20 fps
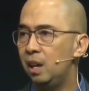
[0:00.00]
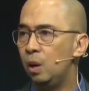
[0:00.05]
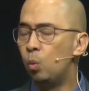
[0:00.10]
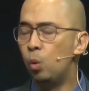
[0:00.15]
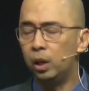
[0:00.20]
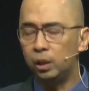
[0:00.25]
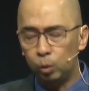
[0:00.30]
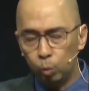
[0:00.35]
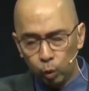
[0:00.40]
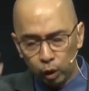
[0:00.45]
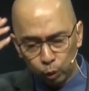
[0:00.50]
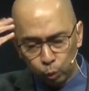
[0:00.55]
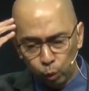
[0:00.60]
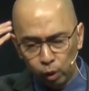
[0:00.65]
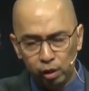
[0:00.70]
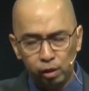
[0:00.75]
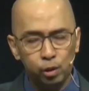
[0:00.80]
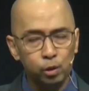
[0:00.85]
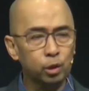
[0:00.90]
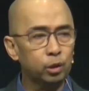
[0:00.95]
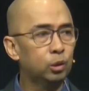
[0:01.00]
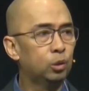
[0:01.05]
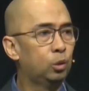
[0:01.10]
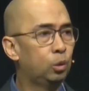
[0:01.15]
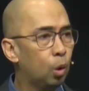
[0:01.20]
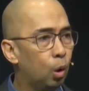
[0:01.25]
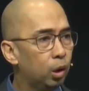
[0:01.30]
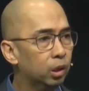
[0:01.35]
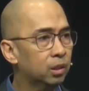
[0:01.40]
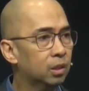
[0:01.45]
And what will your
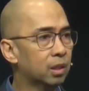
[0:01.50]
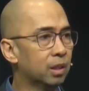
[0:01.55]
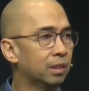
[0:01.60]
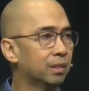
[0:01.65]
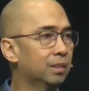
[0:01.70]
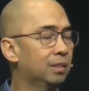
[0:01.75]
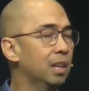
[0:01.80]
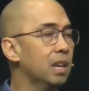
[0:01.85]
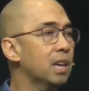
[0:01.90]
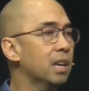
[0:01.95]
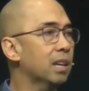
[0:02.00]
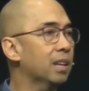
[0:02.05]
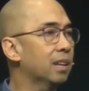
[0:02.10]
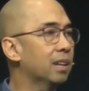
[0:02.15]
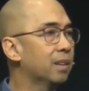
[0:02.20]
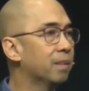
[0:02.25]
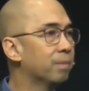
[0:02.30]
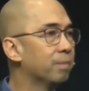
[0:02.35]
daughter think